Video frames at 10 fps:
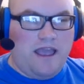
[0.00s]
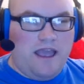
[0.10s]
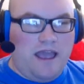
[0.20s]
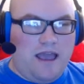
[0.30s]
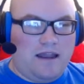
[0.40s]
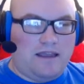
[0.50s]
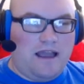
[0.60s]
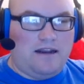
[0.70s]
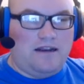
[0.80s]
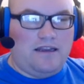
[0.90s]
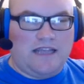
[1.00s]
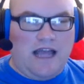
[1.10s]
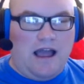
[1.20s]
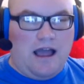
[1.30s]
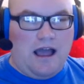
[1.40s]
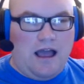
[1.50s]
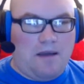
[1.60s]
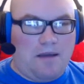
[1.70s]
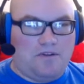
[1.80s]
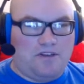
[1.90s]
and Kanan is at uh,
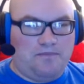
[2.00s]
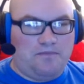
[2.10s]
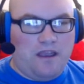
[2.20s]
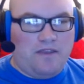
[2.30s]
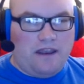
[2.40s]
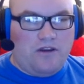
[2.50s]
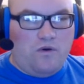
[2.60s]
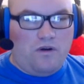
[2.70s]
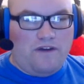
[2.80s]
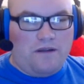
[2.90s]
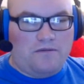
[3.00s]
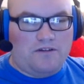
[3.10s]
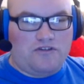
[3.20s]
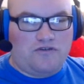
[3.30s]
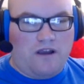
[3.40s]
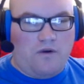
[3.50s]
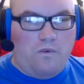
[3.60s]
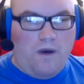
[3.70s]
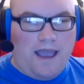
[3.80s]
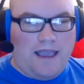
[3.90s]
Amazon. They're not all available straight
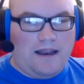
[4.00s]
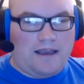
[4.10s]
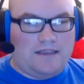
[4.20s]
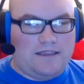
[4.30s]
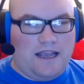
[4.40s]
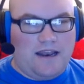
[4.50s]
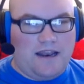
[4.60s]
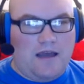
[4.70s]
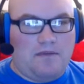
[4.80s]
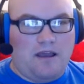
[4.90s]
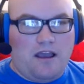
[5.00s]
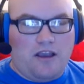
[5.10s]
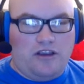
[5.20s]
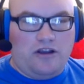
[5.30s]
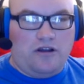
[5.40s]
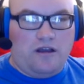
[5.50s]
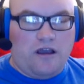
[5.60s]
away, like I said. Um, Yo uh,